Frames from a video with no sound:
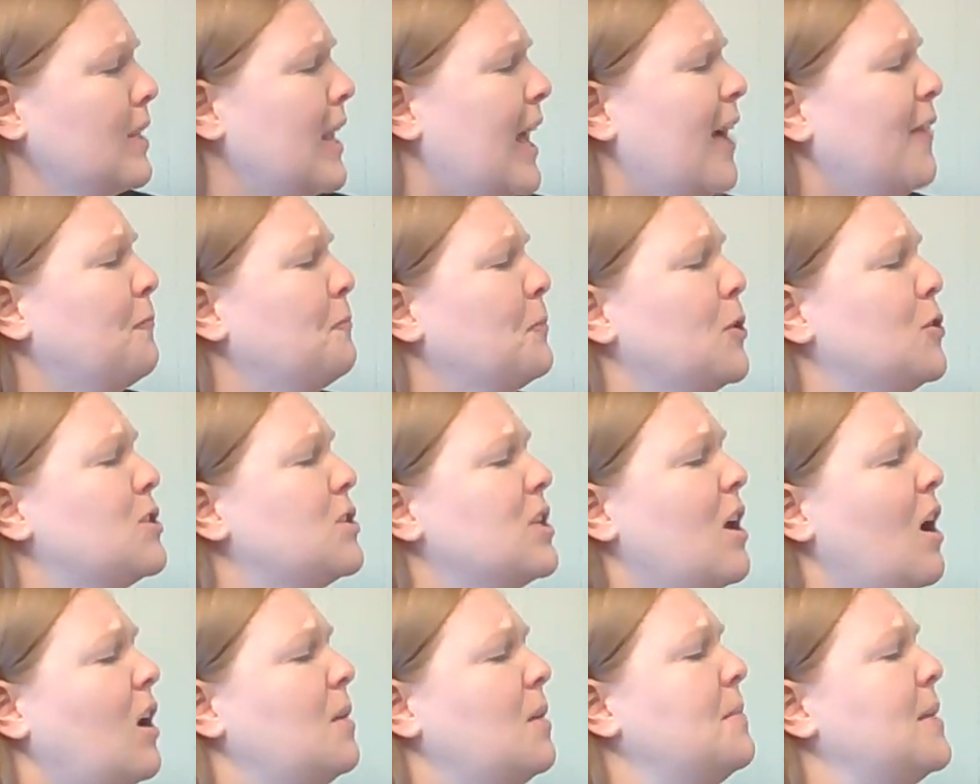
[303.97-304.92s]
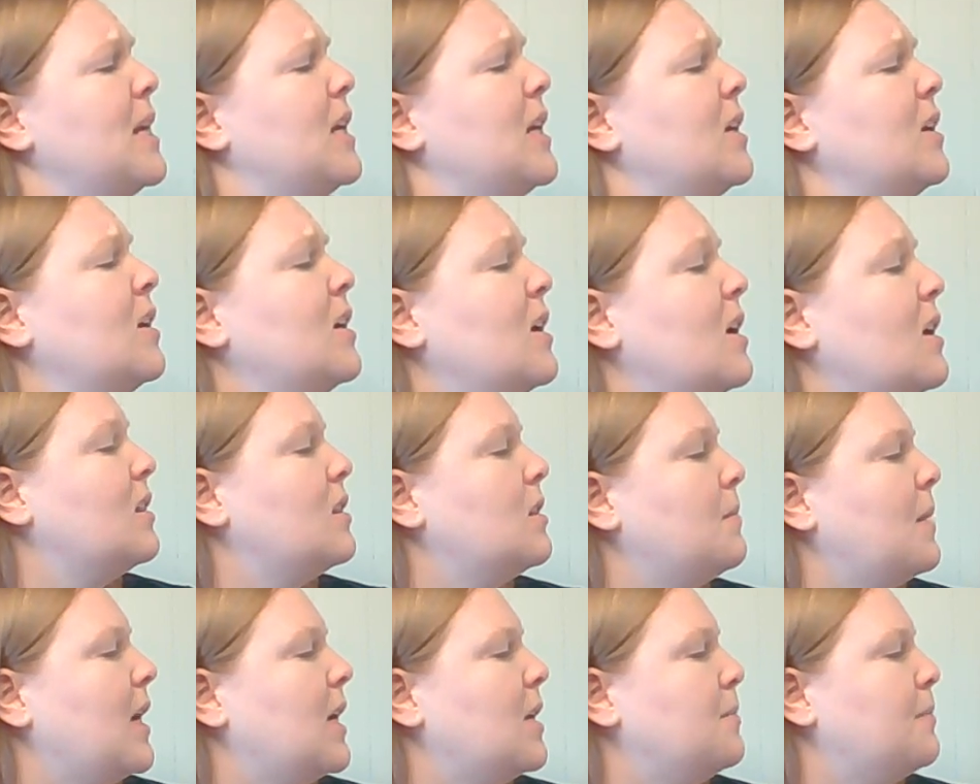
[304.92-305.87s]
Have mercy on me, the
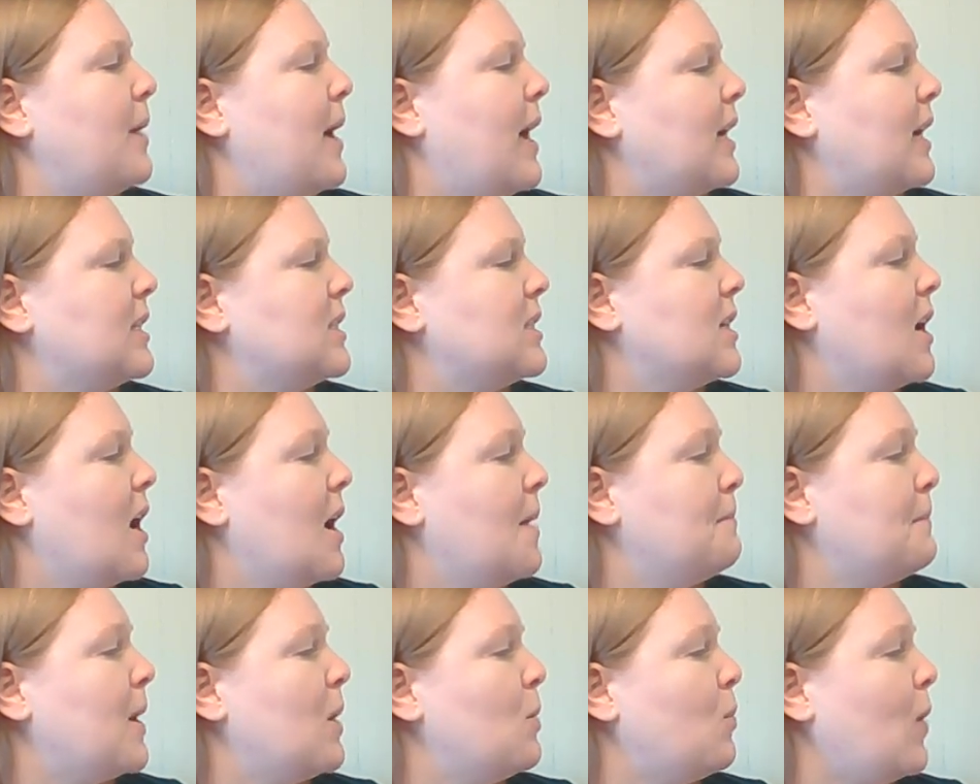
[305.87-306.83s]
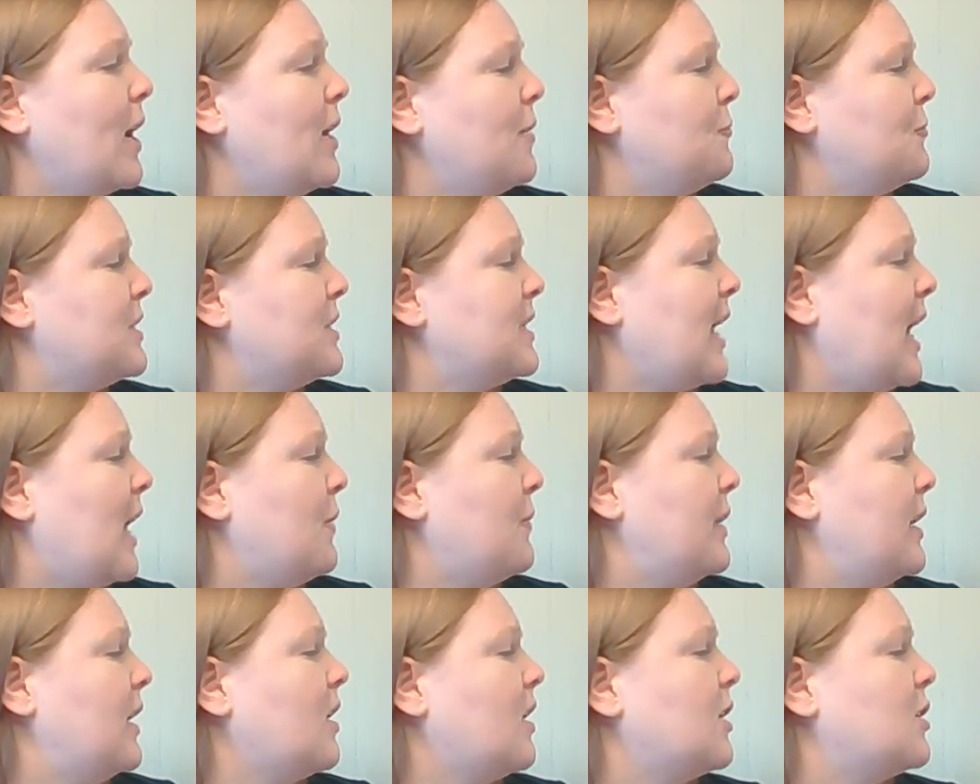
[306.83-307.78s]
man begged. My wife is
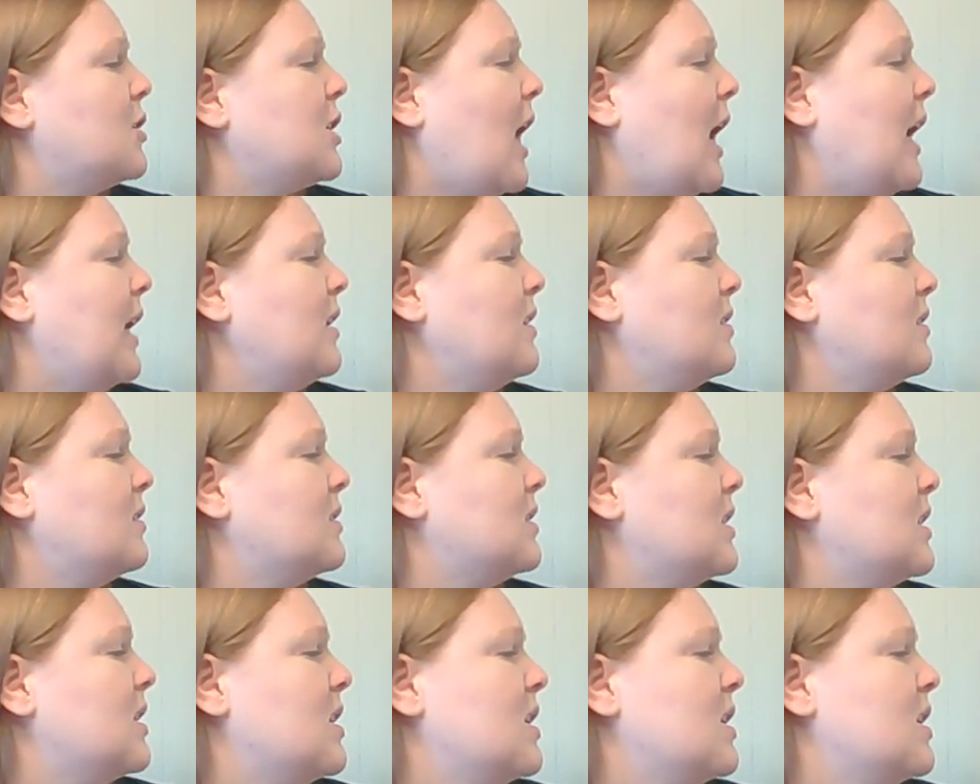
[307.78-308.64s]
carrying our child.